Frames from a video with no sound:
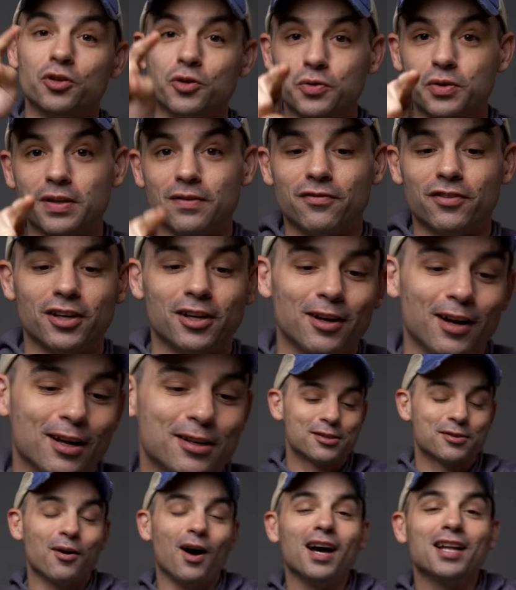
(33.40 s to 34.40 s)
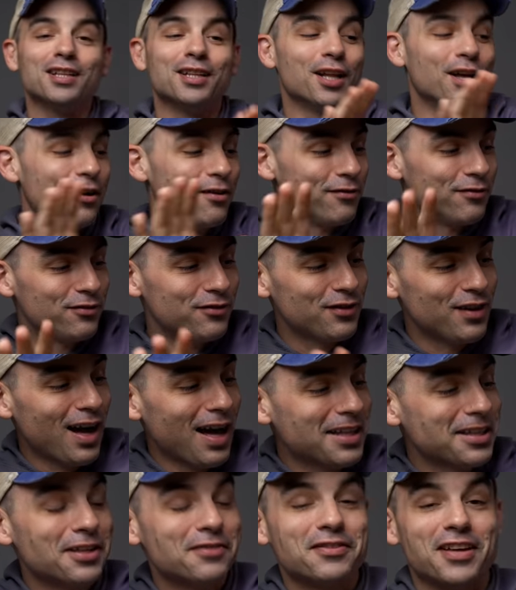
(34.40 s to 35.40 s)
you can figure it out. So I love
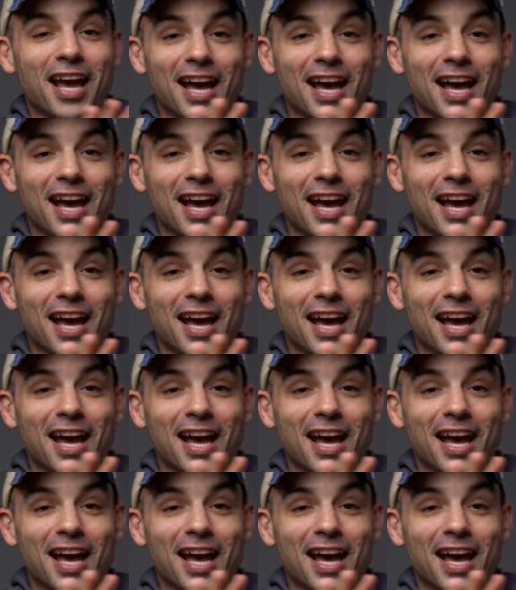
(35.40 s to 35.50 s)
I love